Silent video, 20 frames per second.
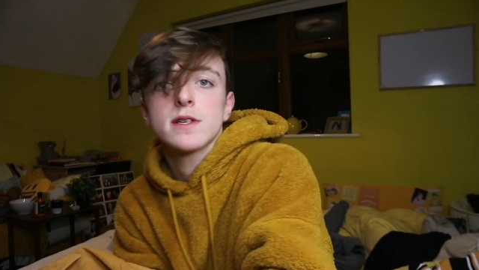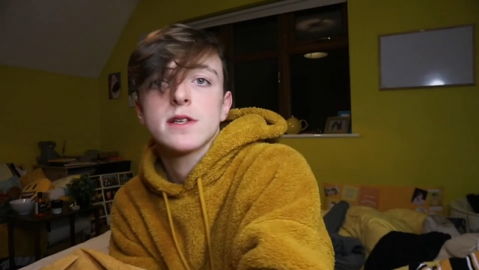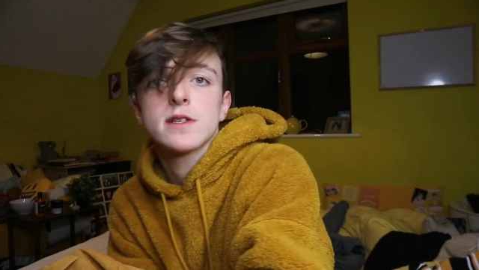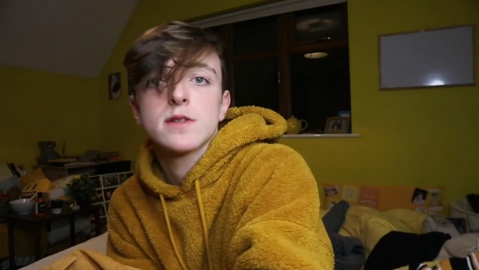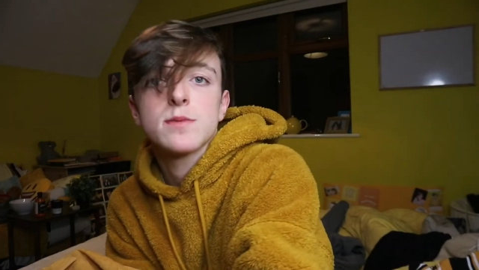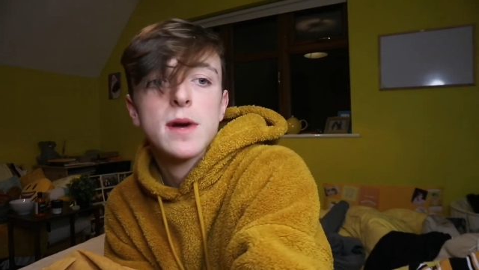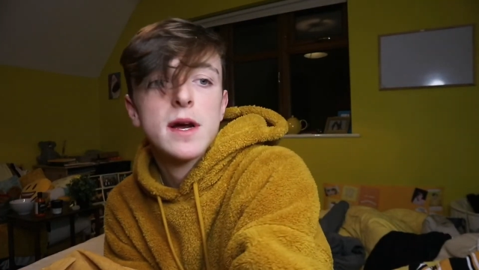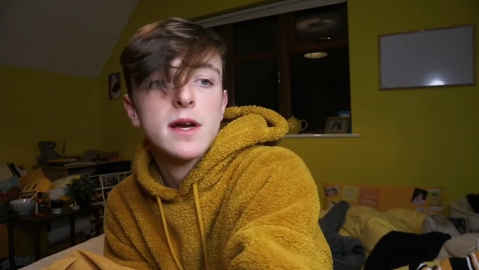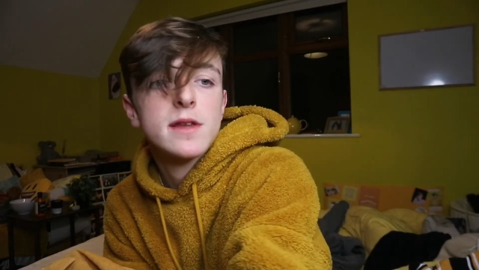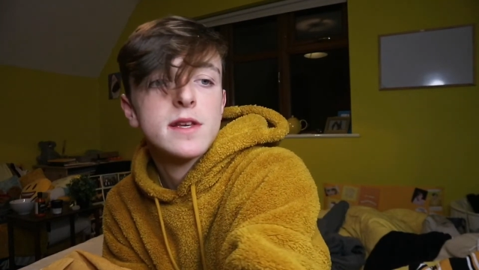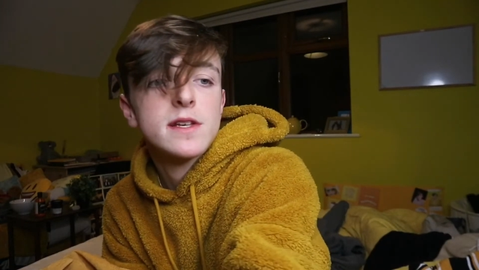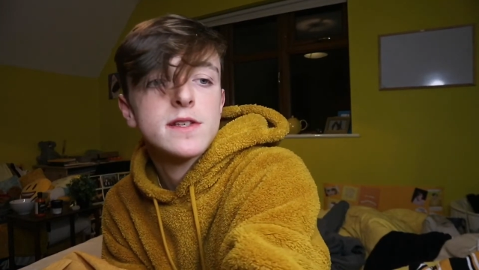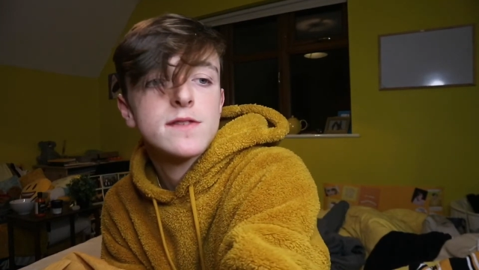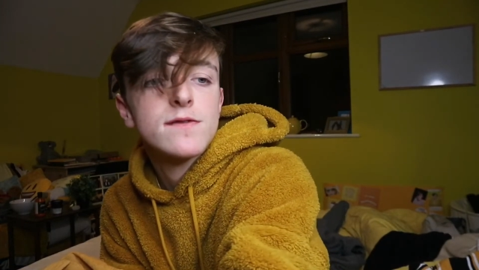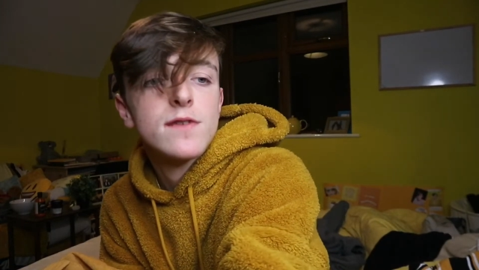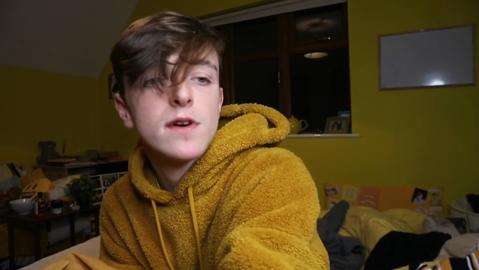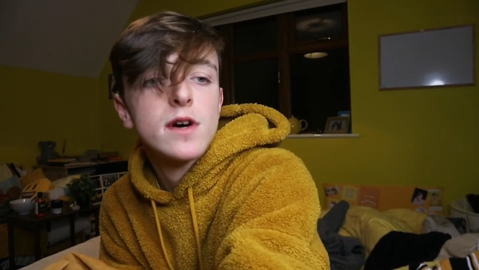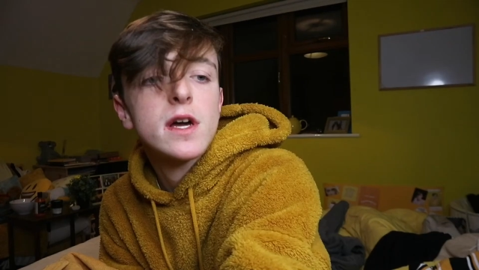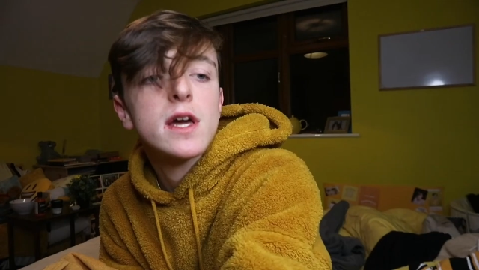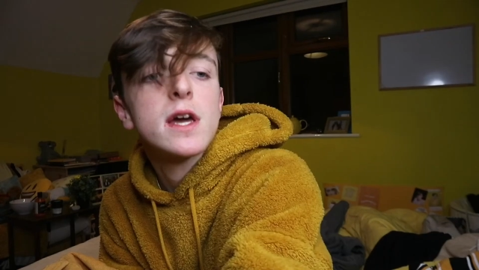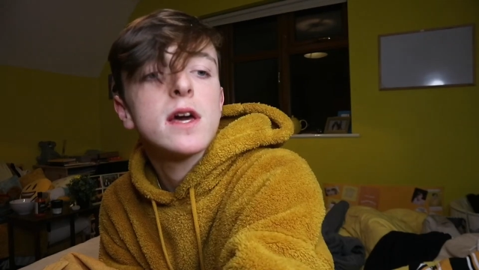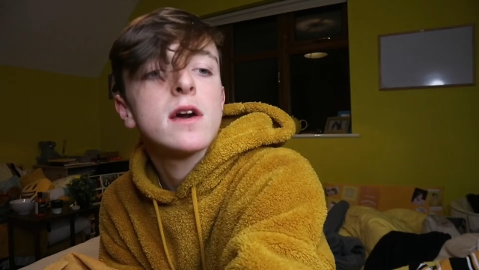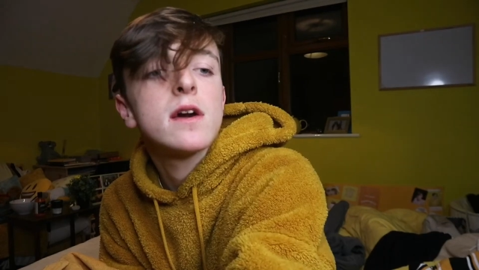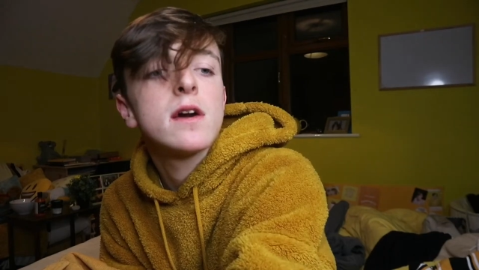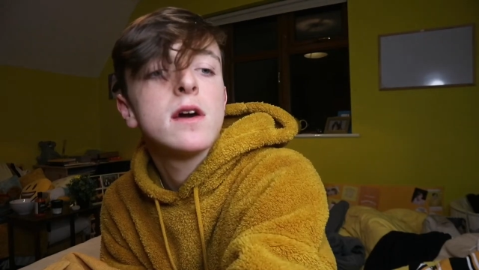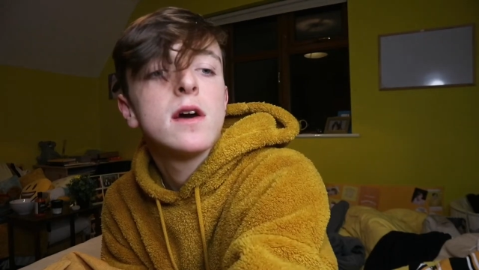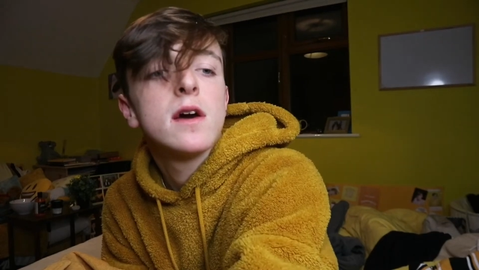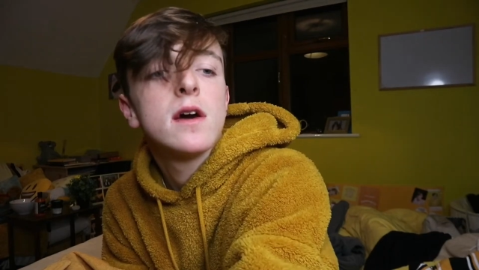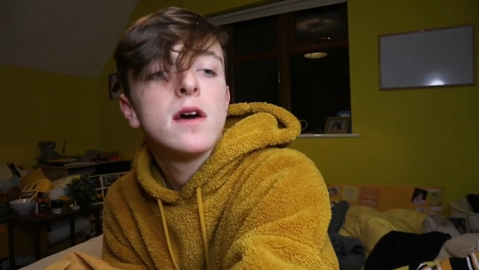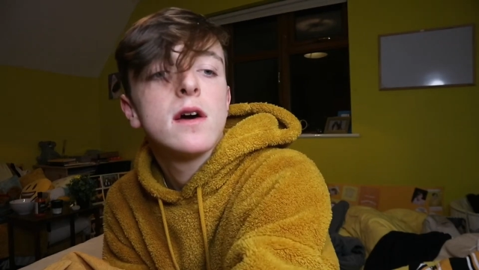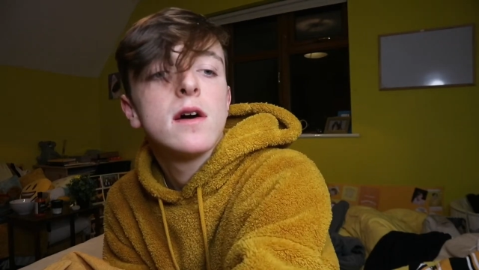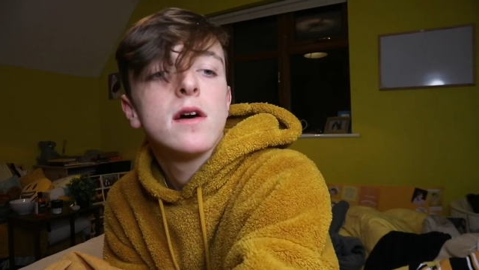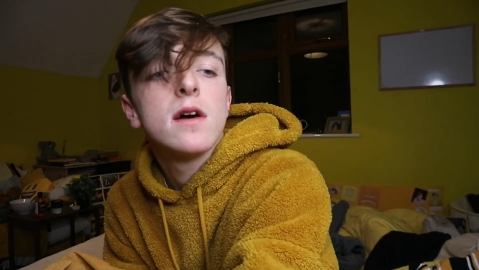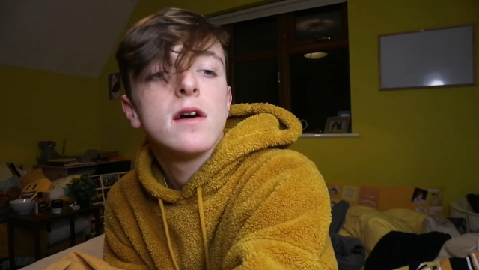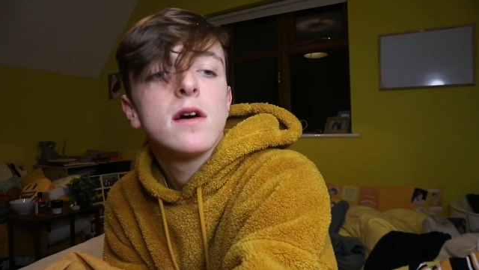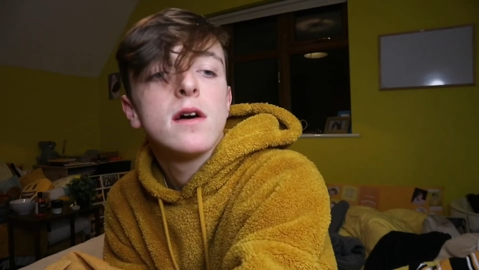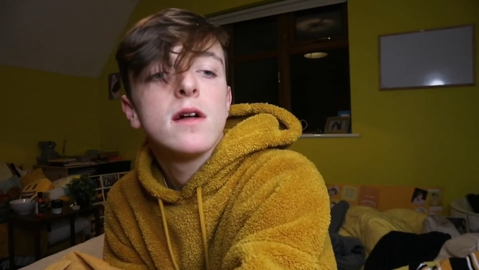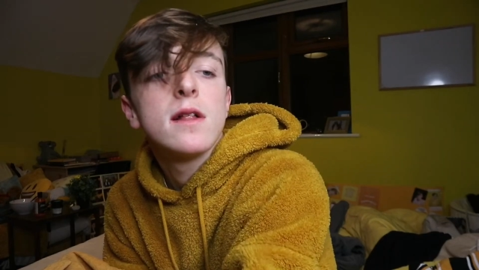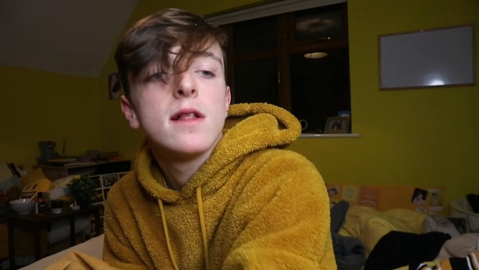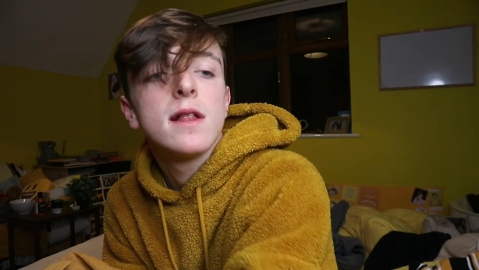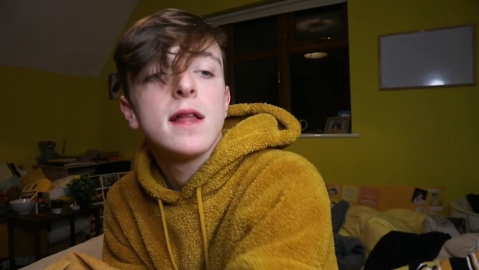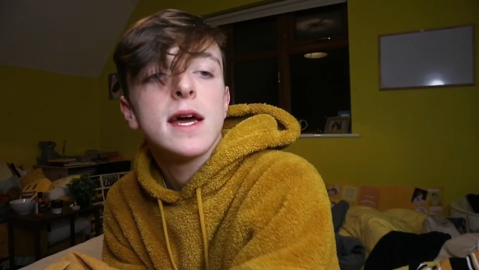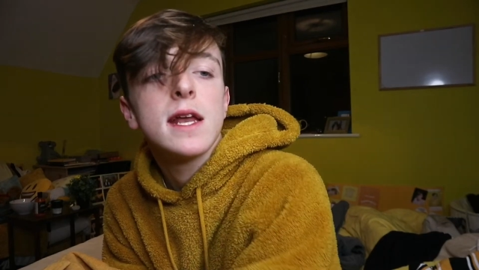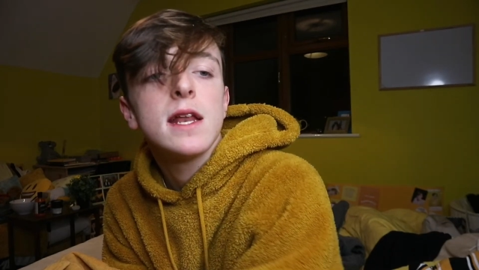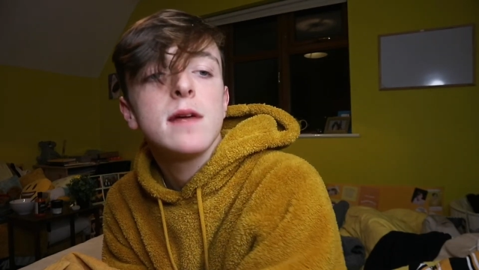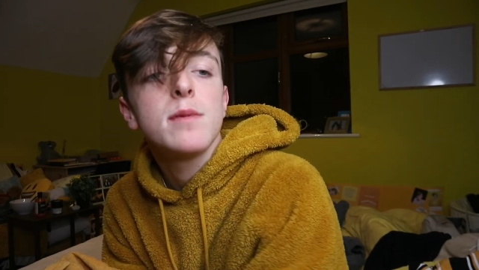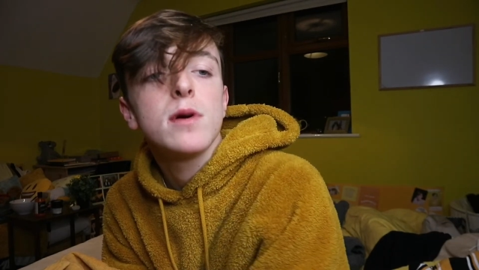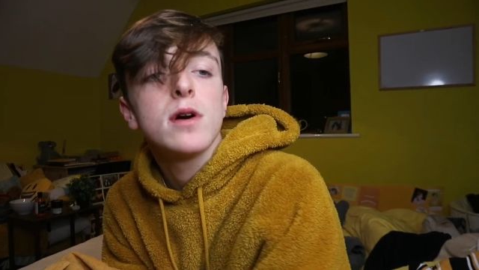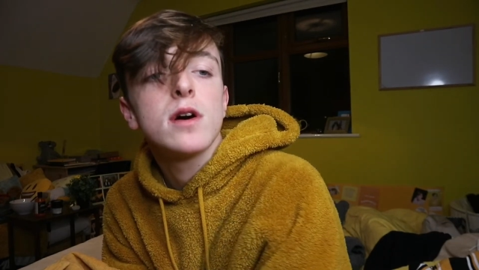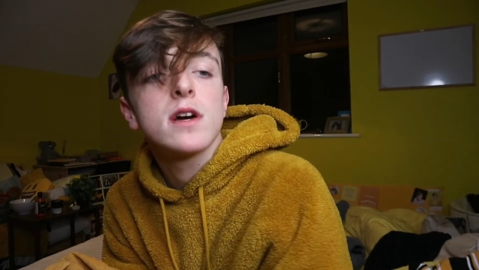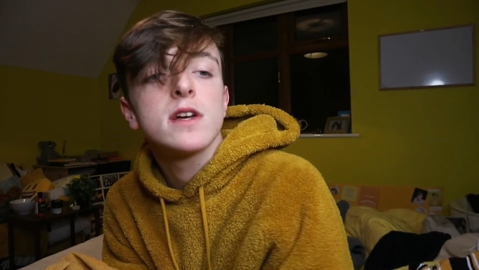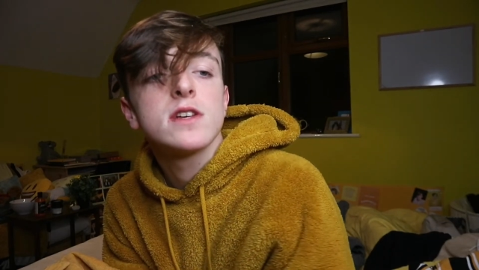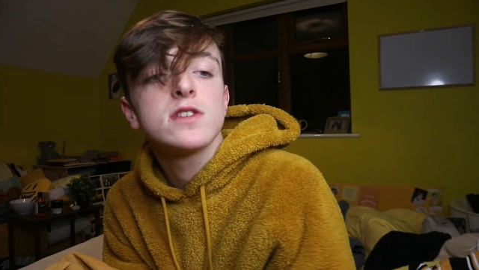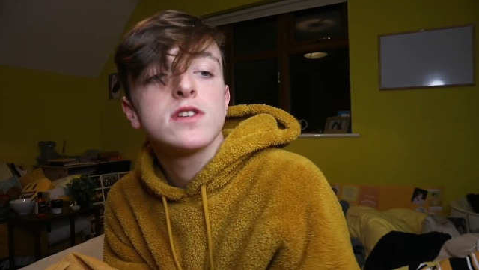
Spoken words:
swear this fucking ladybug